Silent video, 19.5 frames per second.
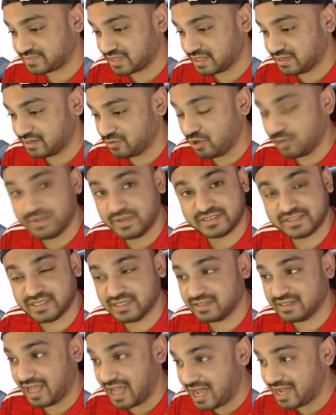
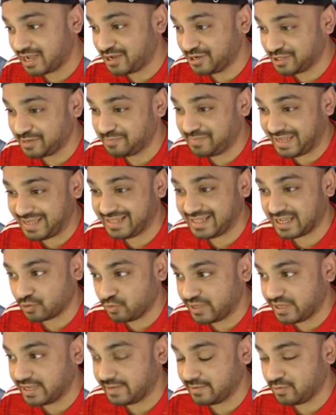Robertson are going to play like
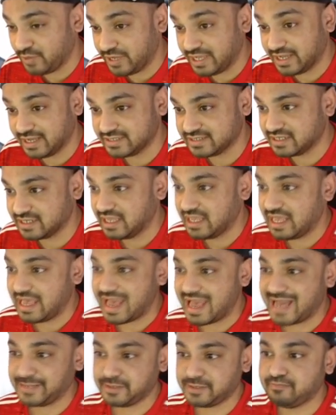wing wingers.
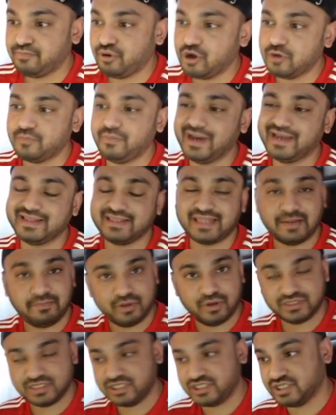Having Pogba in that
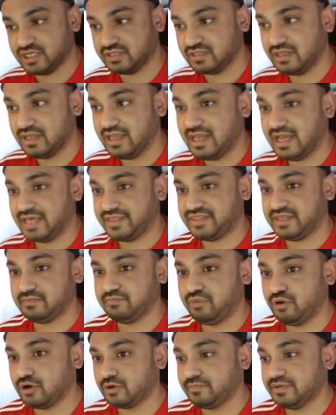position, I
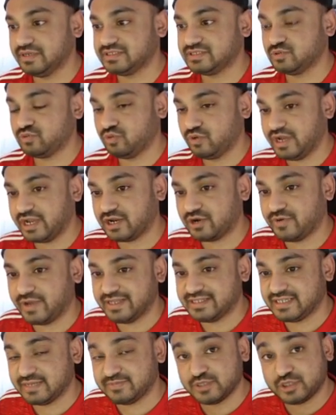think Pogba's work rate
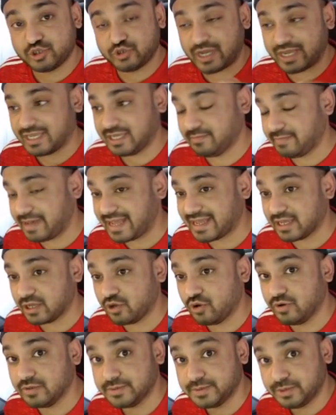in terms of tracking back and
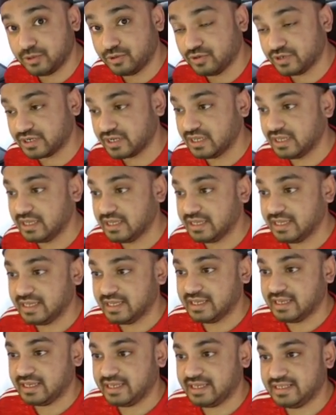going forward
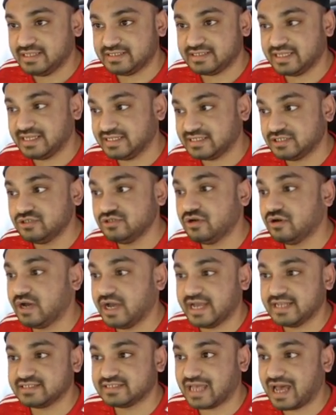is, is not
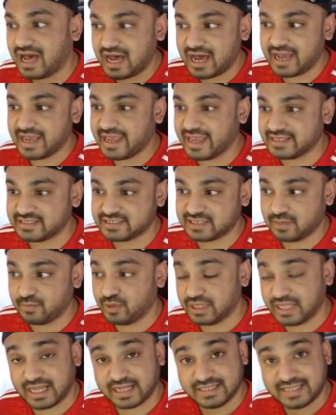as high as
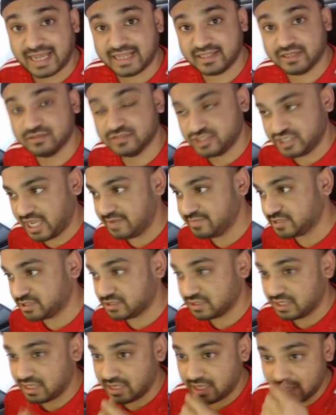someone like Daniel
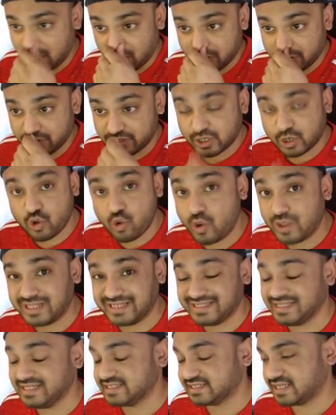James, although the
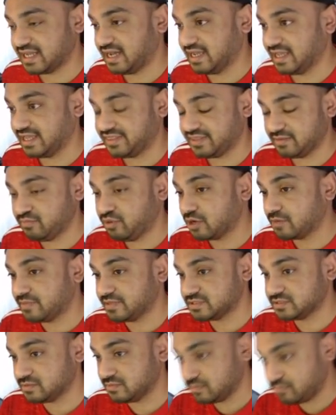quality is high. I think
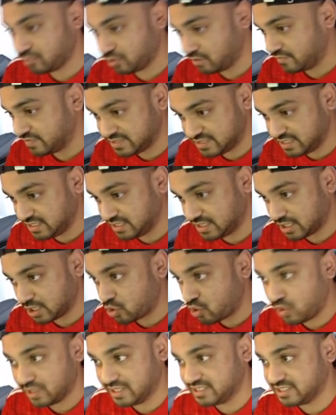Pogba's obviously a
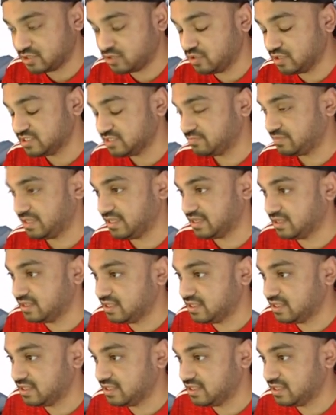quality, quality player.